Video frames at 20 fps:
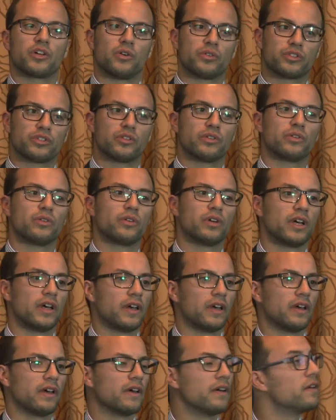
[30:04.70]

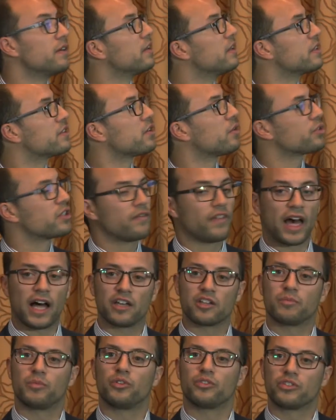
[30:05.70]
also
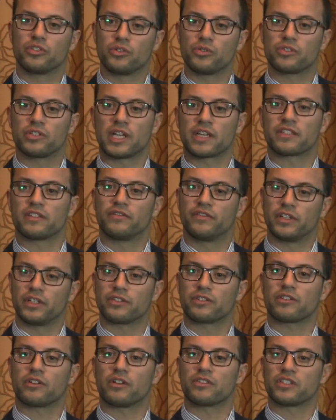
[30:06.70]
valuable to use it as a
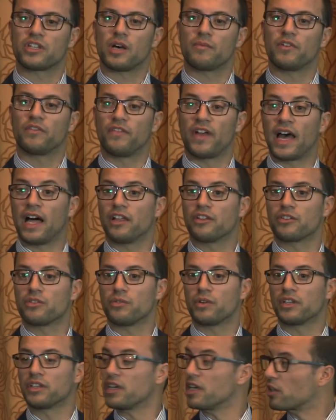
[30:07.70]
filter on top of
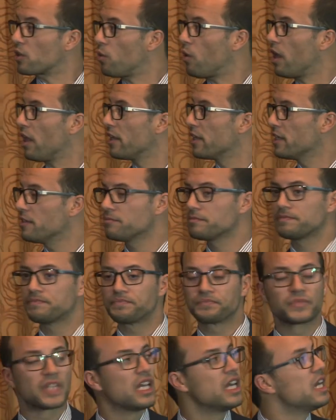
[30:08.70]
value and quality.
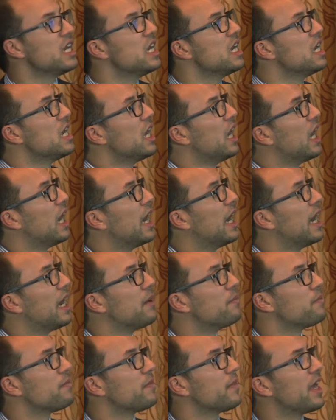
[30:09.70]

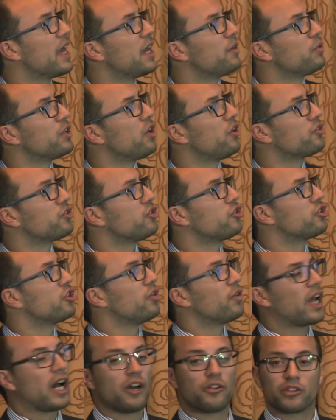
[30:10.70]
And we also
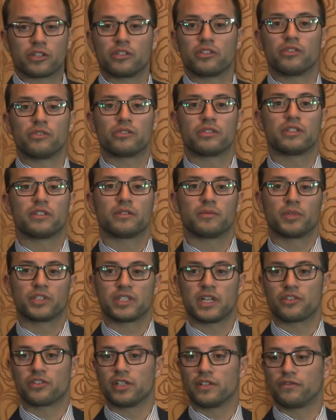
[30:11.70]
showed how you could use it
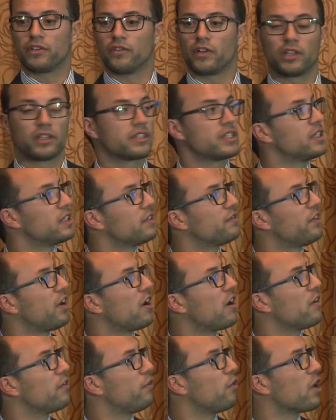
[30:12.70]
potentially for volatility
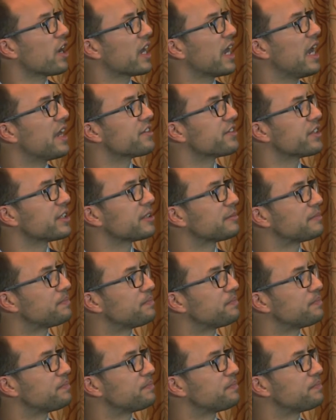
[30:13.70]
forecasting.